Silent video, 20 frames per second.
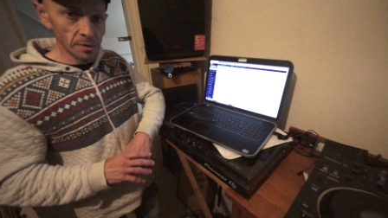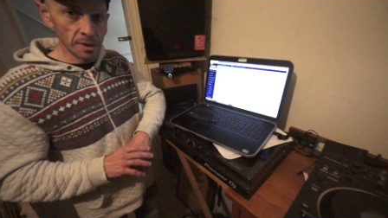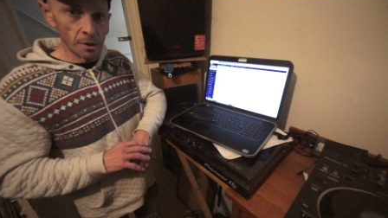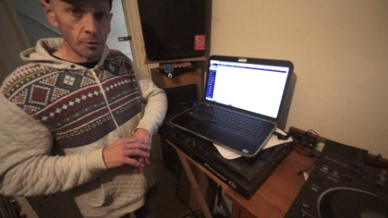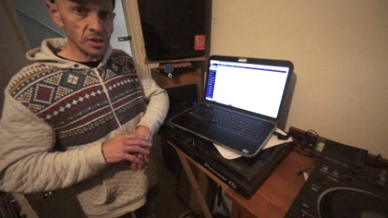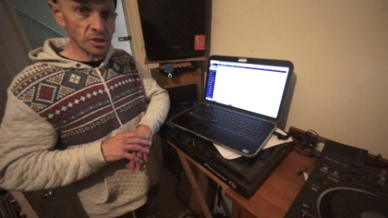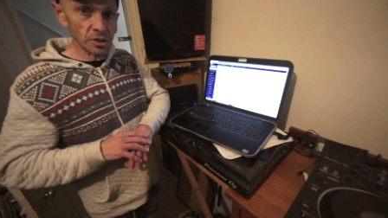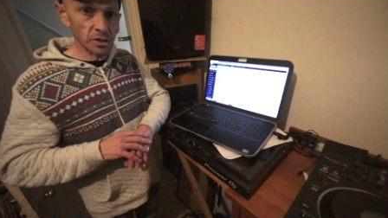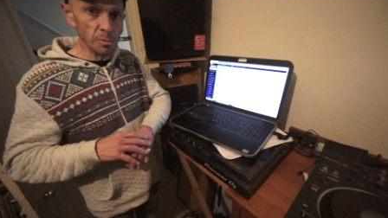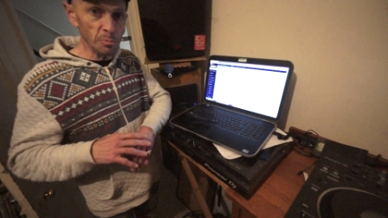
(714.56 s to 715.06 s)

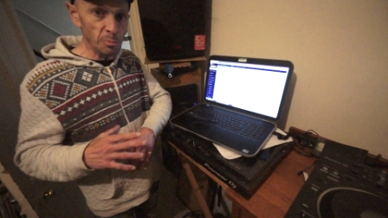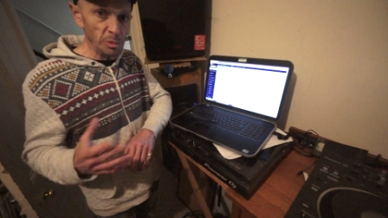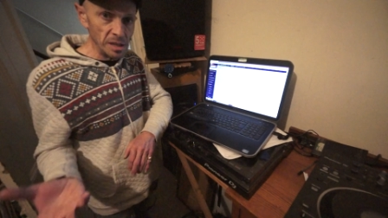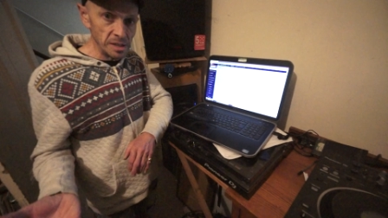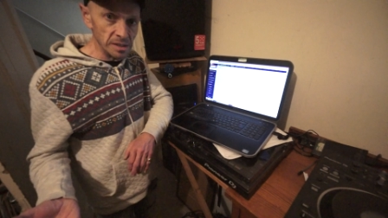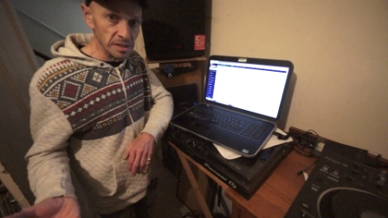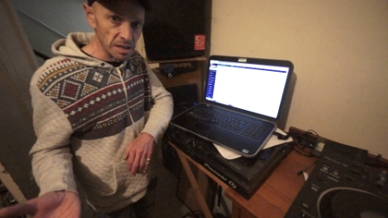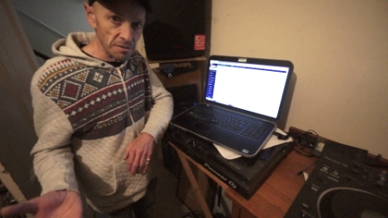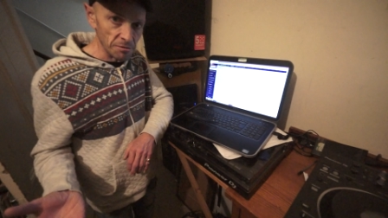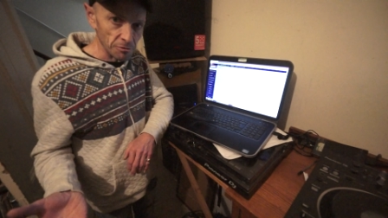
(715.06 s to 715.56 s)
there is a
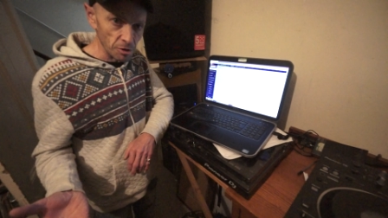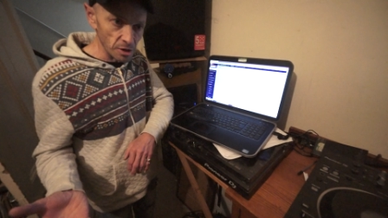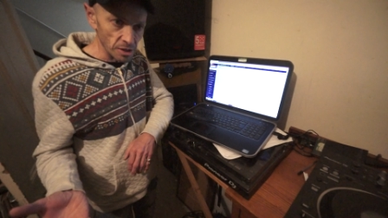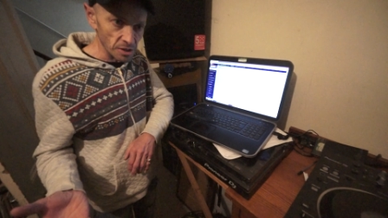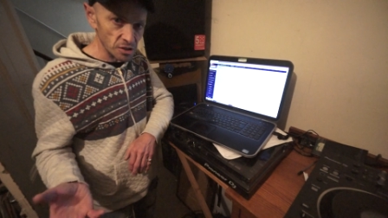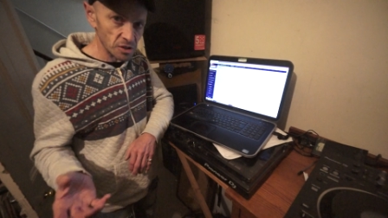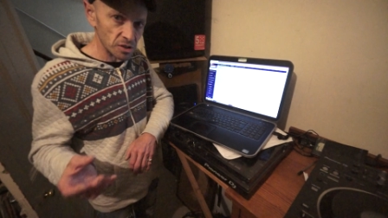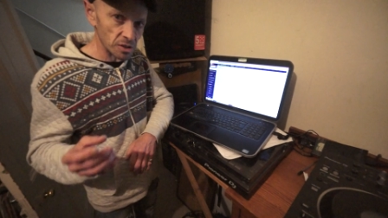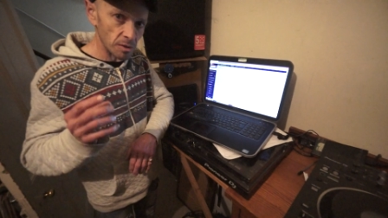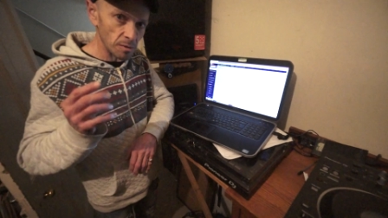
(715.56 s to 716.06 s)
complete
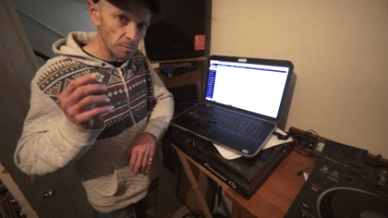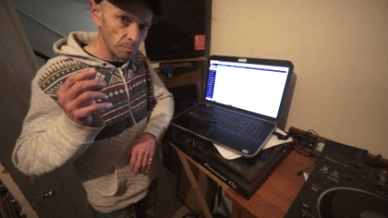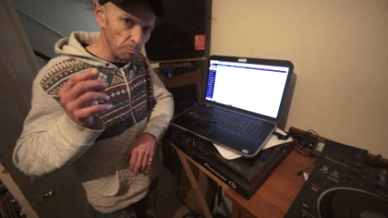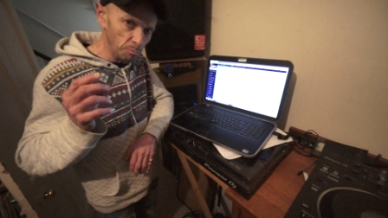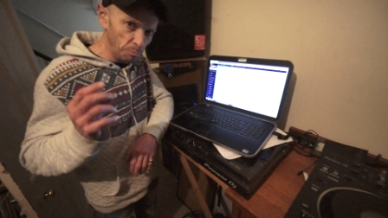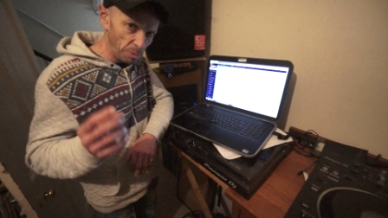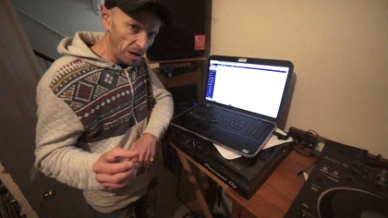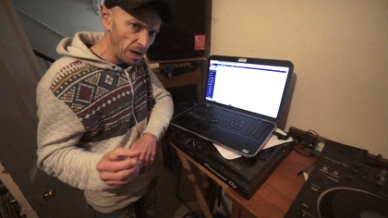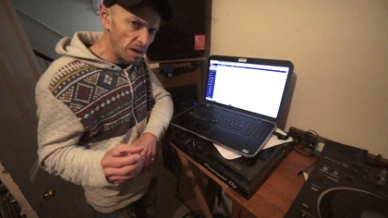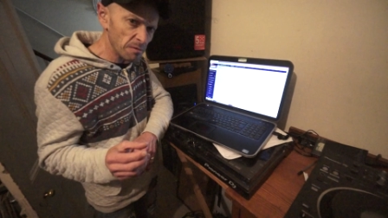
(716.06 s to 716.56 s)
difference
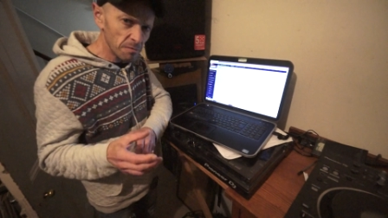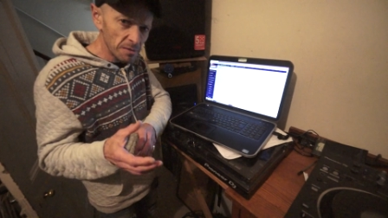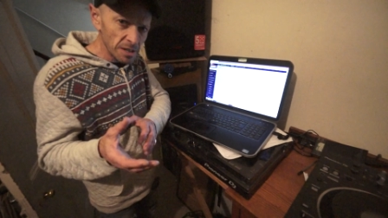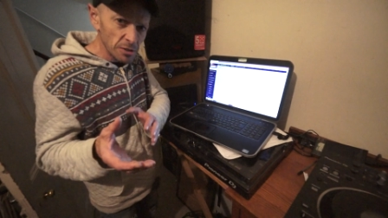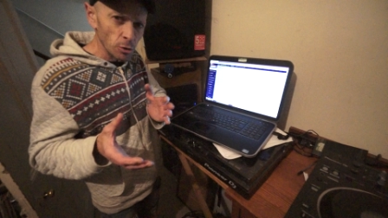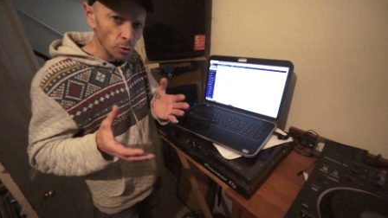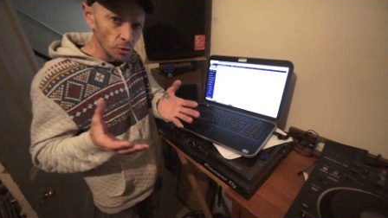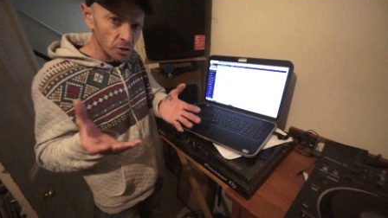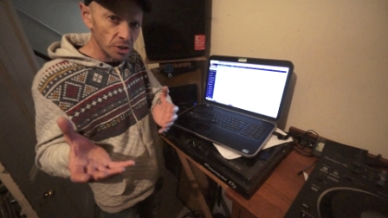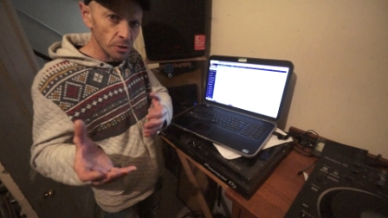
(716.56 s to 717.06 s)
but
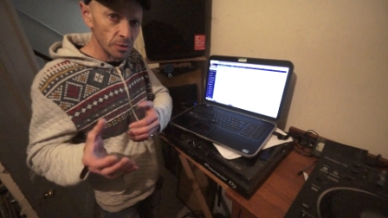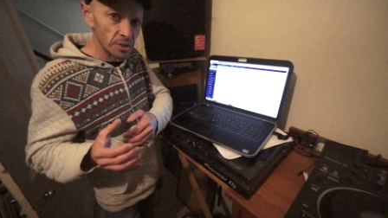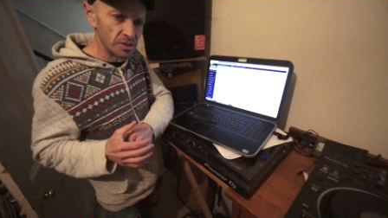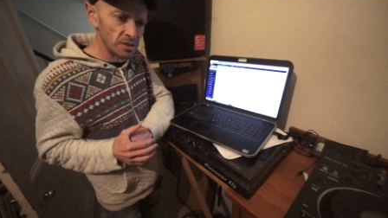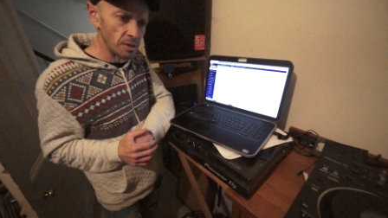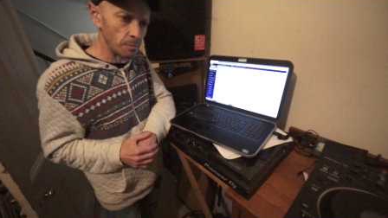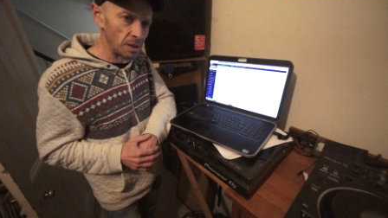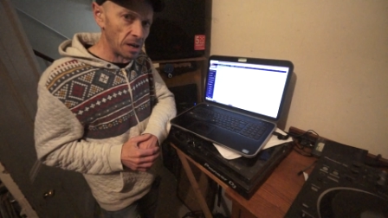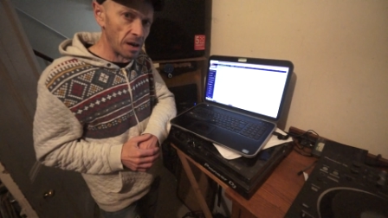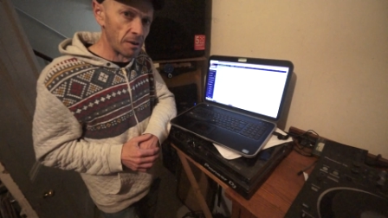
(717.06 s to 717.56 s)
there's also a
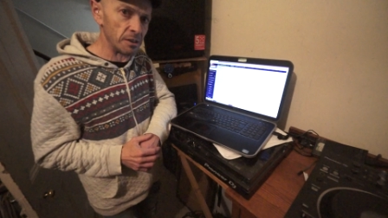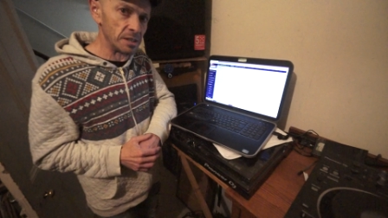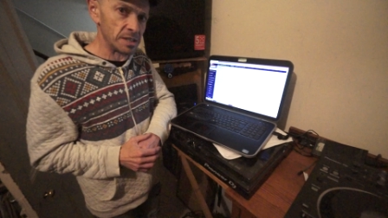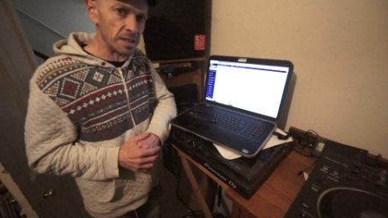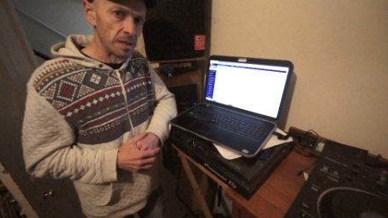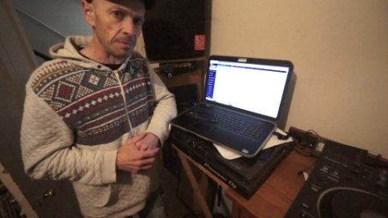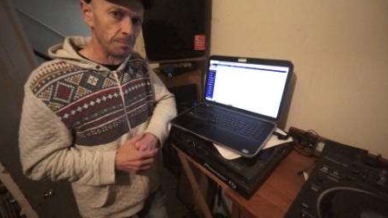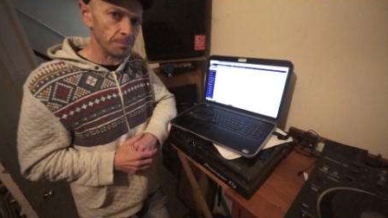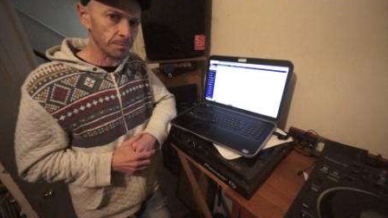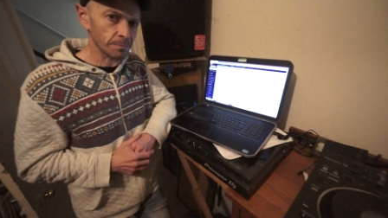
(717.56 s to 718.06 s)

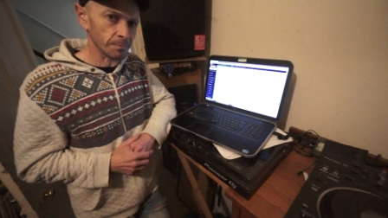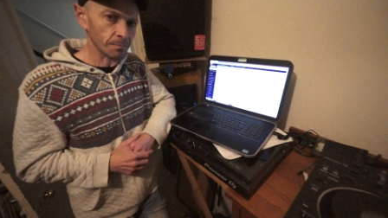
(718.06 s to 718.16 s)
similarity